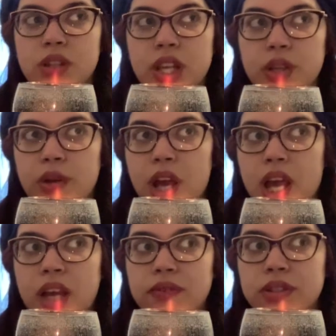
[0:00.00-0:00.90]
that you
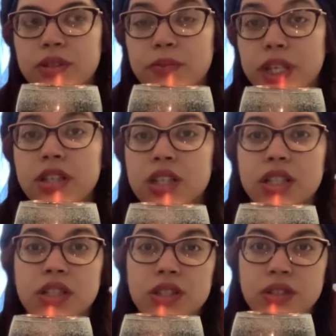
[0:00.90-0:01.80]
have to pay
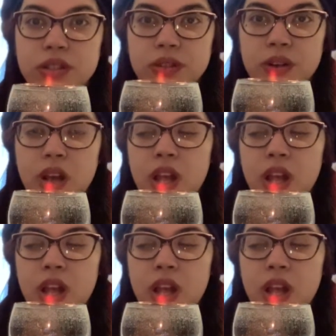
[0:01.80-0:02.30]
attention to